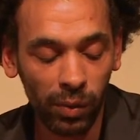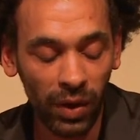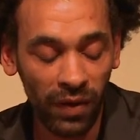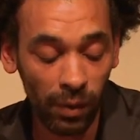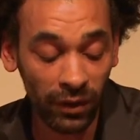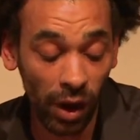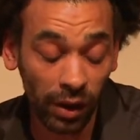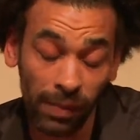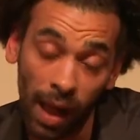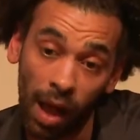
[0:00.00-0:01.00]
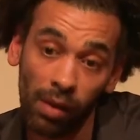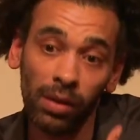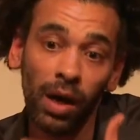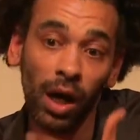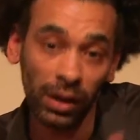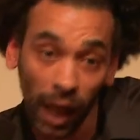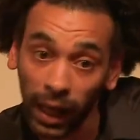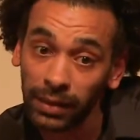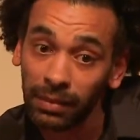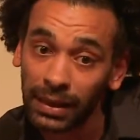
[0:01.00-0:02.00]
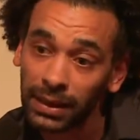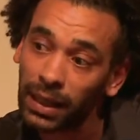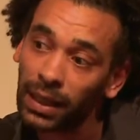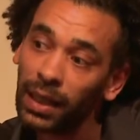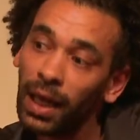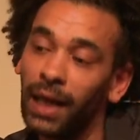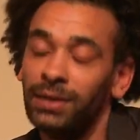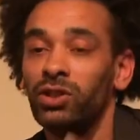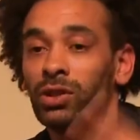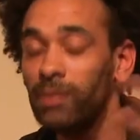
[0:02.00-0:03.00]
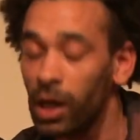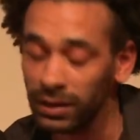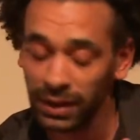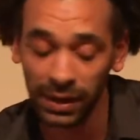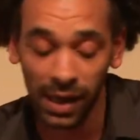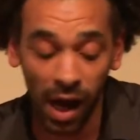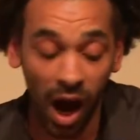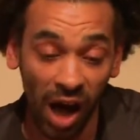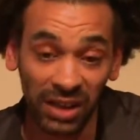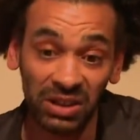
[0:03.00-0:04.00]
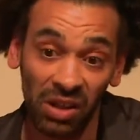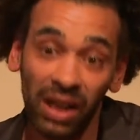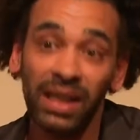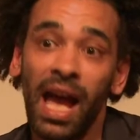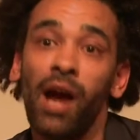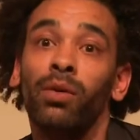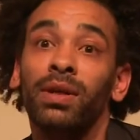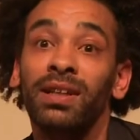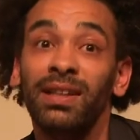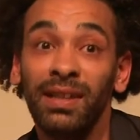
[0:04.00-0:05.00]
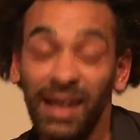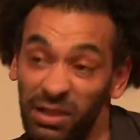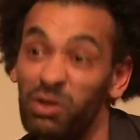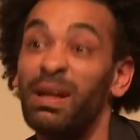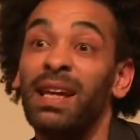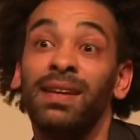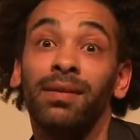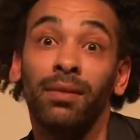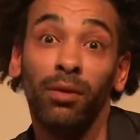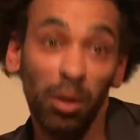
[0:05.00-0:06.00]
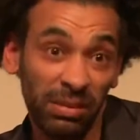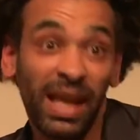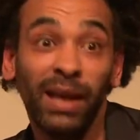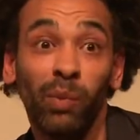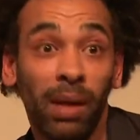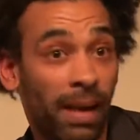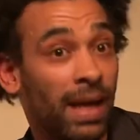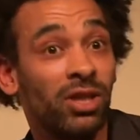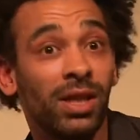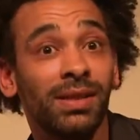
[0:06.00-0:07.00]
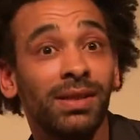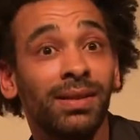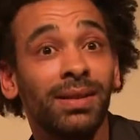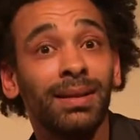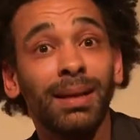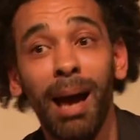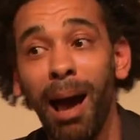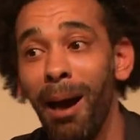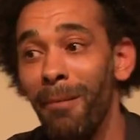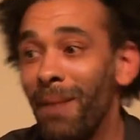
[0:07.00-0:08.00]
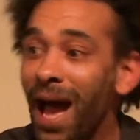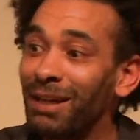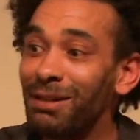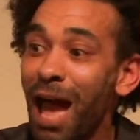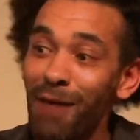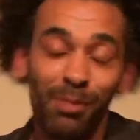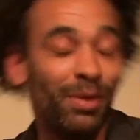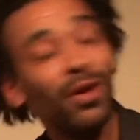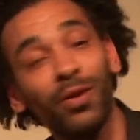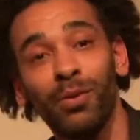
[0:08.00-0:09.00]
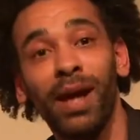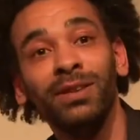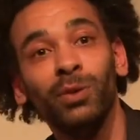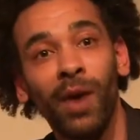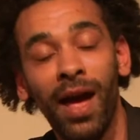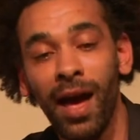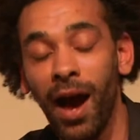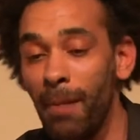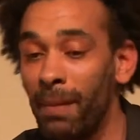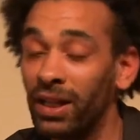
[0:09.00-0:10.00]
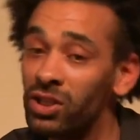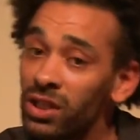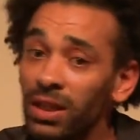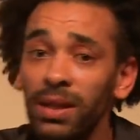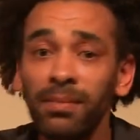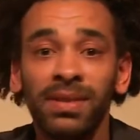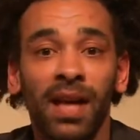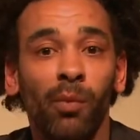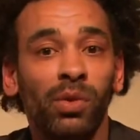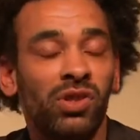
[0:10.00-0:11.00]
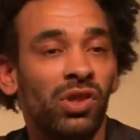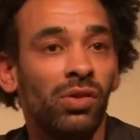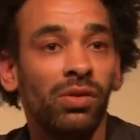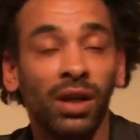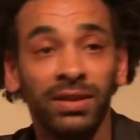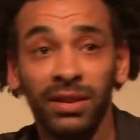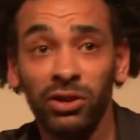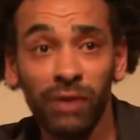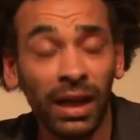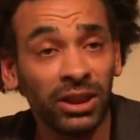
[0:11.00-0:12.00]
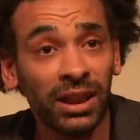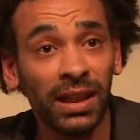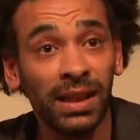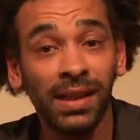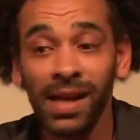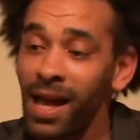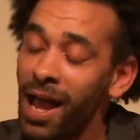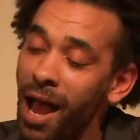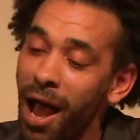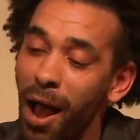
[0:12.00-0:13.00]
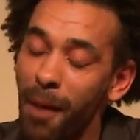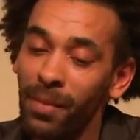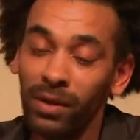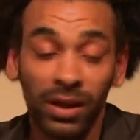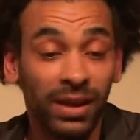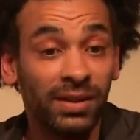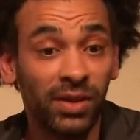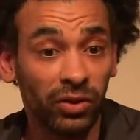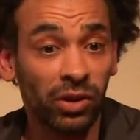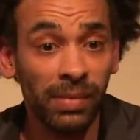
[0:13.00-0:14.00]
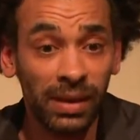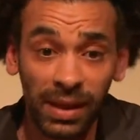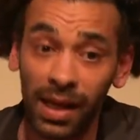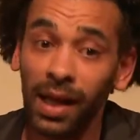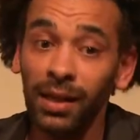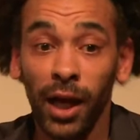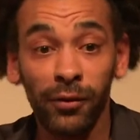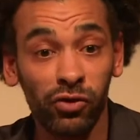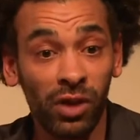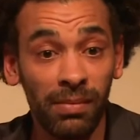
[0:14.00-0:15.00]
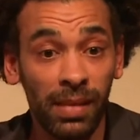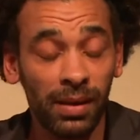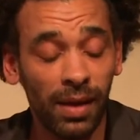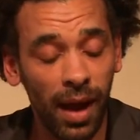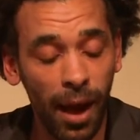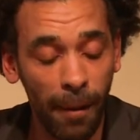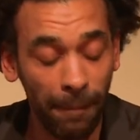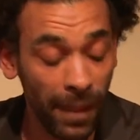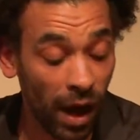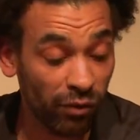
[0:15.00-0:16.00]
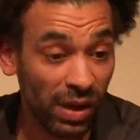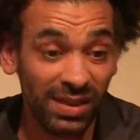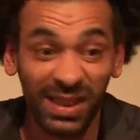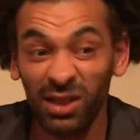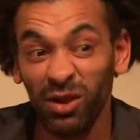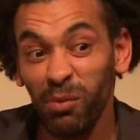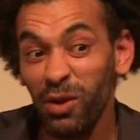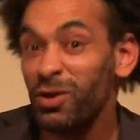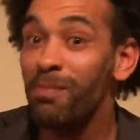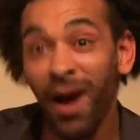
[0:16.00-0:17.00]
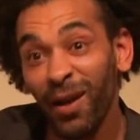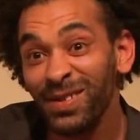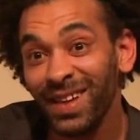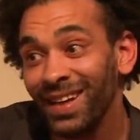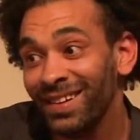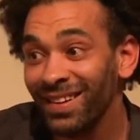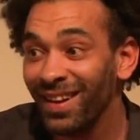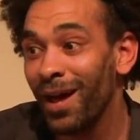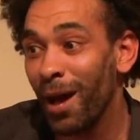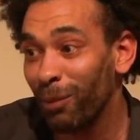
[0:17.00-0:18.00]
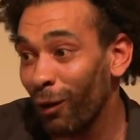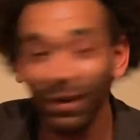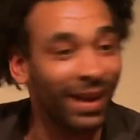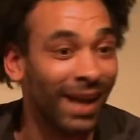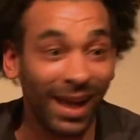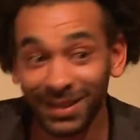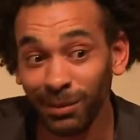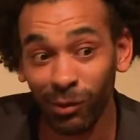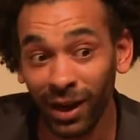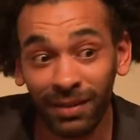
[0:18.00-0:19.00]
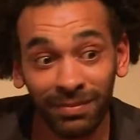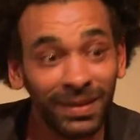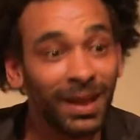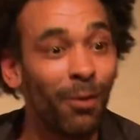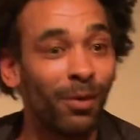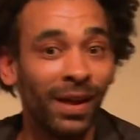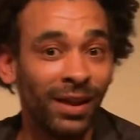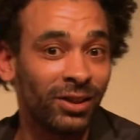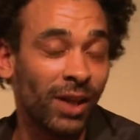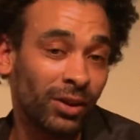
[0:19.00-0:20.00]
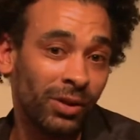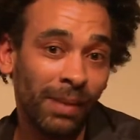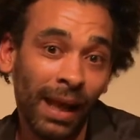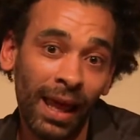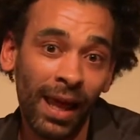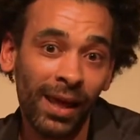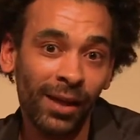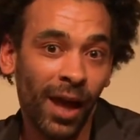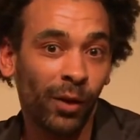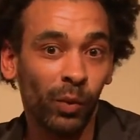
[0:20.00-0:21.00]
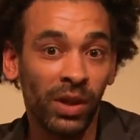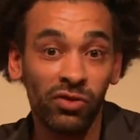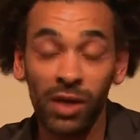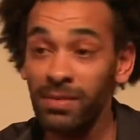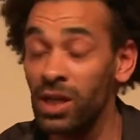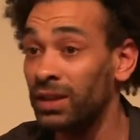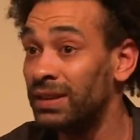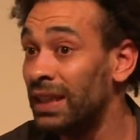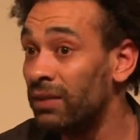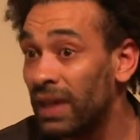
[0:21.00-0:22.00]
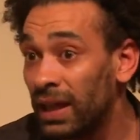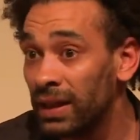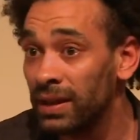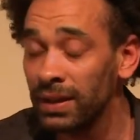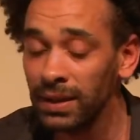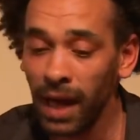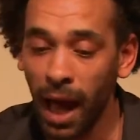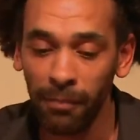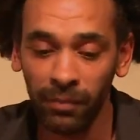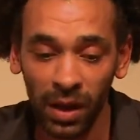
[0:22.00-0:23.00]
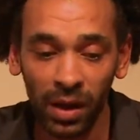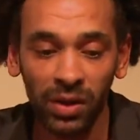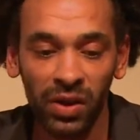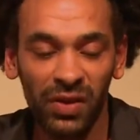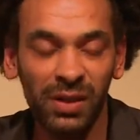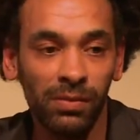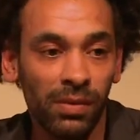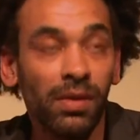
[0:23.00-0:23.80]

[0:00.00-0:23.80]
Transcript: we've we've heard about online media and digital marketing. I started out literally updating web pages. Um, and now I'm at the other end where I manage teams and we do content strategy um, at social media, live streaming. Um, I've recently done, which you might have seen, a plug Glastonbury with English National Ballet, and we streamed it on TV. Um, so this,